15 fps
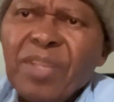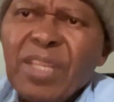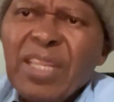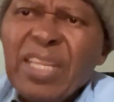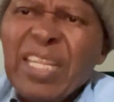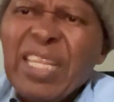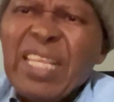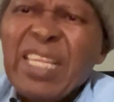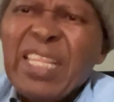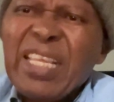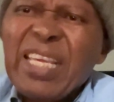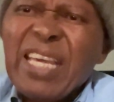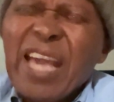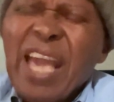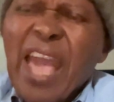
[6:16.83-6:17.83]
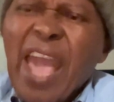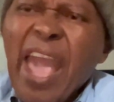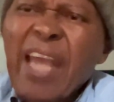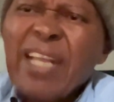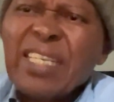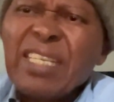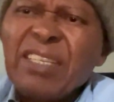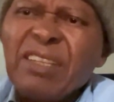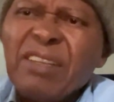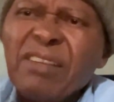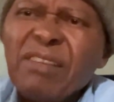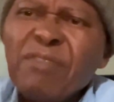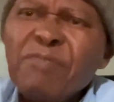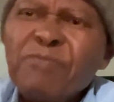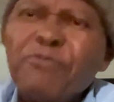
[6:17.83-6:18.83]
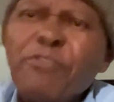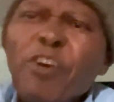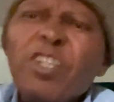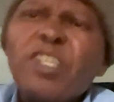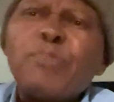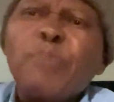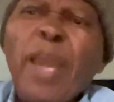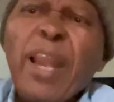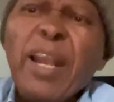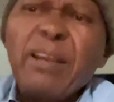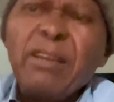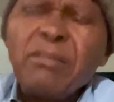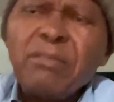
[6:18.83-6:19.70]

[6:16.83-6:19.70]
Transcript: the head falls back.